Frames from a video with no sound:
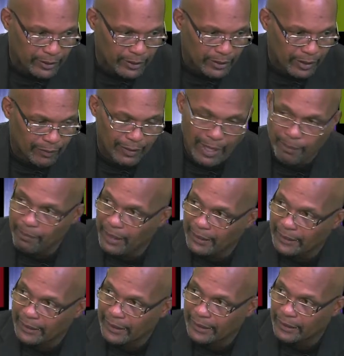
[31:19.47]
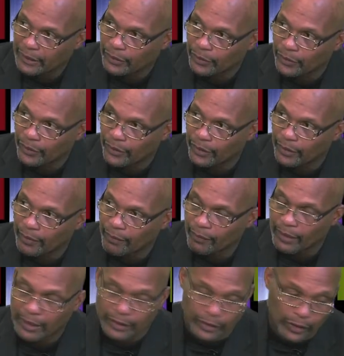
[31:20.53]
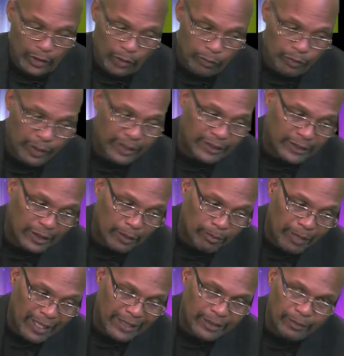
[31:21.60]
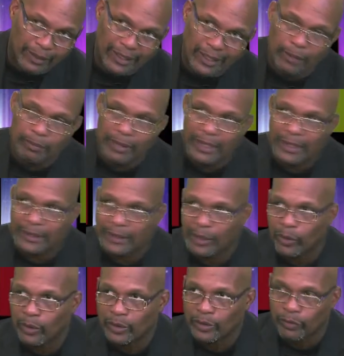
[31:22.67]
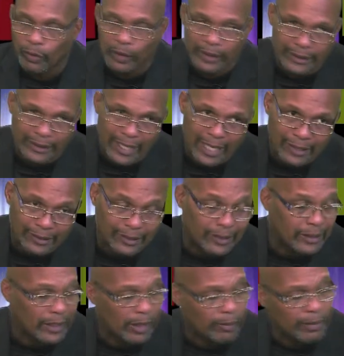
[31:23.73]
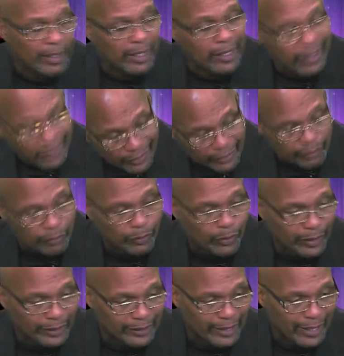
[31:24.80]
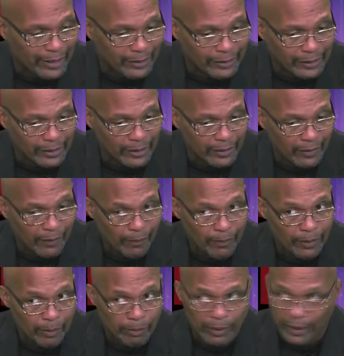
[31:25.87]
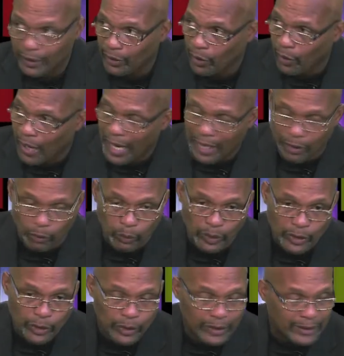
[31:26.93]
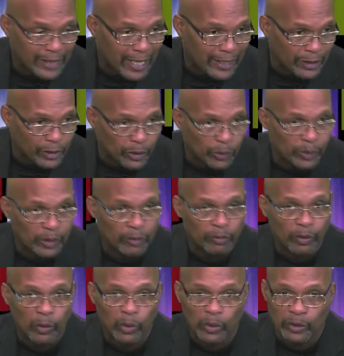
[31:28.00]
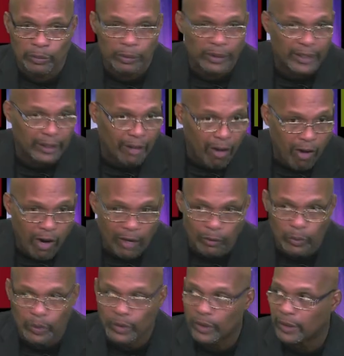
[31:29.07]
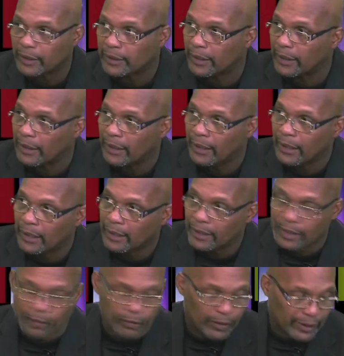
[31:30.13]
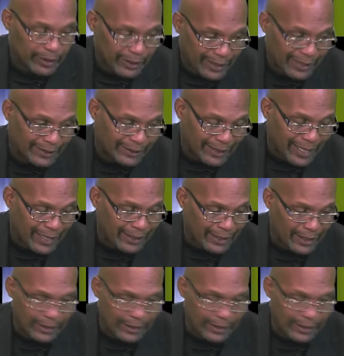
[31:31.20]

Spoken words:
if that makes sense to you. Because you know, finishing a basement could be as low as $40,000, or it could be $140,000, depending on what you decide to do with the floors, put in hardwoods and different things of that nature.